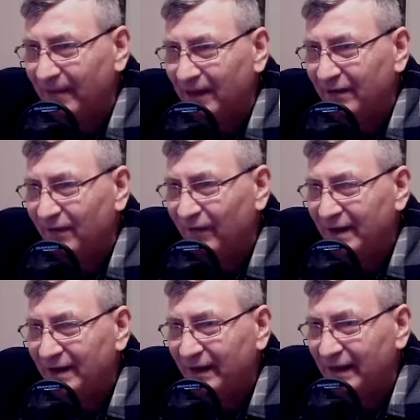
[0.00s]
that
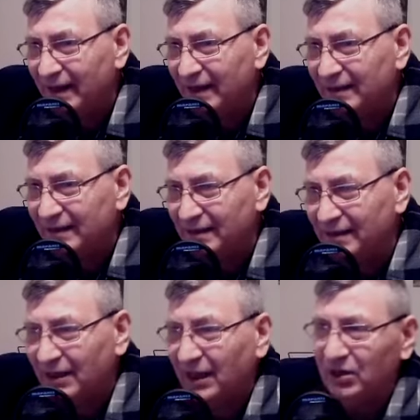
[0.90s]
fight against
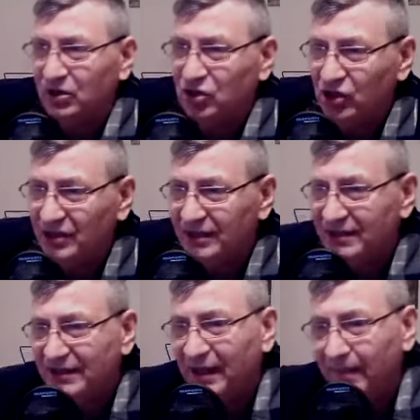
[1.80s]
us in
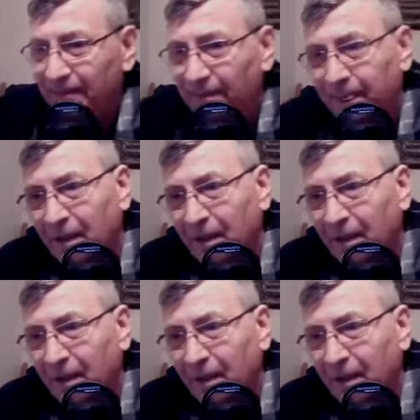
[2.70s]
Jesus' name.